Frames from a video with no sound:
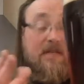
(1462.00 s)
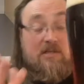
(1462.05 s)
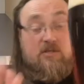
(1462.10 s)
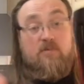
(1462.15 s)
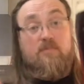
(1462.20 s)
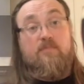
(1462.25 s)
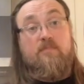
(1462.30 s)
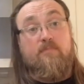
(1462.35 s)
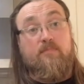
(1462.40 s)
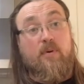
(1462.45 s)

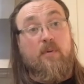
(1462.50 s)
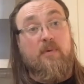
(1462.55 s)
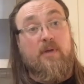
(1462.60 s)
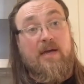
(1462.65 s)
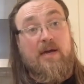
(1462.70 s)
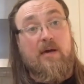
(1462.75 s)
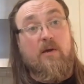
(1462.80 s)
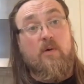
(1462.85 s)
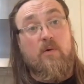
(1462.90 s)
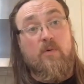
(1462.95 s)
That's probably
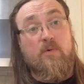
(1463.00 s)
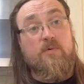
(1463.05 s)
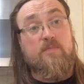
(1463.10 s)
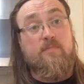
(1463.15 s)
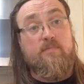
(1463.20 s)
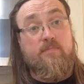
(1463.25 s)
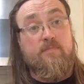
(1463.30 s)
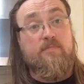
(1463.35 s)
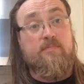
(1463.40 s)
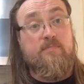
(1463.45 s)
how I would
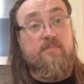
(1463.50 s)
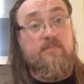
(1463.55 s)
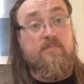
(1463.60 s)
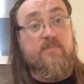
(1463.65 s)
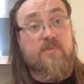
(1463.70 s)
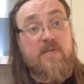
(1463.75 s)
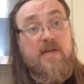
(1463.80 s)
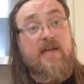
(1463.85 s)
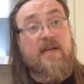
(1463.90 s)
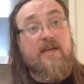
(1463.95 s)

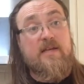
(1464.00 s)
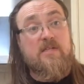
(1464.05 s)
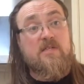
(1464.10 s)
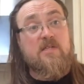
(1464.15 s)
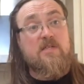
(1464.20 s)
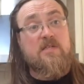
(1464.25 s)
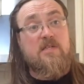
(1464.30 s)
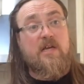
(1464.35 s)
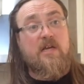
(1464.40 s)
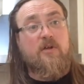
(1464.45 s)
say it is.
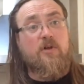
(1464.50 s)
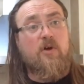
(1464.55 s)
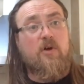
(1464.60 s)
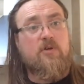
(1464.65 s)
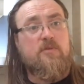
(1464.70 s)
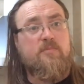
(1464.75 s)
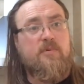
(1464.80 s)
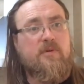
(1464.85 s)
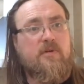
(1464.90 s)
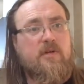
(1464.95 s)
It's like an
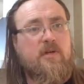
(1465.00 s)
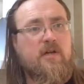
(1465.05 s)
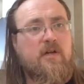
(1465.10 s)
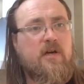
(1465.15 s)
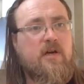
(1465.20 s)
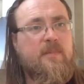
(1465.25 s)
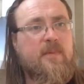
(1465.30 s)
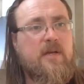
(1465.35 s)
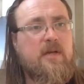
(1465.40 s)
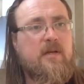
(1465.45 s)
oxblood colour.
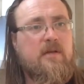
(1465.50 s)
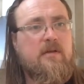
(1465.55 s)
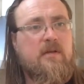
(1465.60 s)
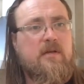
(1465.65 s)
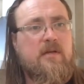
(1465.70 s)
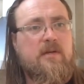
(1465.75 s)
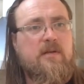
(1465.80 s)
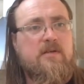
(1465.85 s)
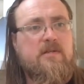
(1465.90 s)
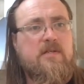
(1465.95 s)
I mean,
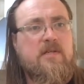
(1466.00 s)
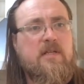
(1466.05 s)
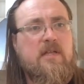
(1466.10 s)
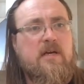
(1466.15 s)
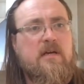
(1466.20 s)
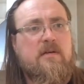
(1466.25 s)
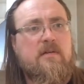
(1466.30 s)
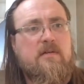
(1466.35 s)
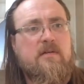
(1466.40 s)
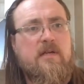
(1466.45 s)
can you see
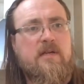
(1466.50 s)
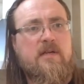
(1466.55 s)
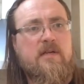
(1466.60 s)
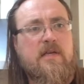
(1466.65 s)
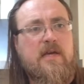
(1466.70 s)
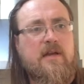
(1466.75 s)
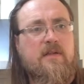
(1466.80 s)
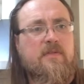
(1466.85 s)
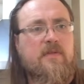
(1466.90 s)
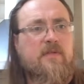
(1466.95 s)
that? Can you
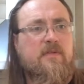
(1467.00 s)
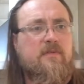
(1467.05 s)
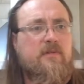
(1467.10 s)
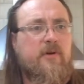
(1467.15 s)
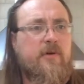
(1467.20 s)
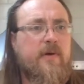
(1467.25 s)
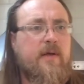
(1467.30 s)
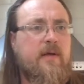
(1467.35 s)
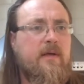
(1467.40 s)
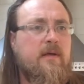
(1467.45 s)
get anything through
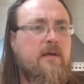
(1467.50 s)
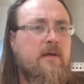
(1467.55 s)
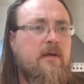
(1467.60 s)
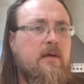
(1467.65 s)
it?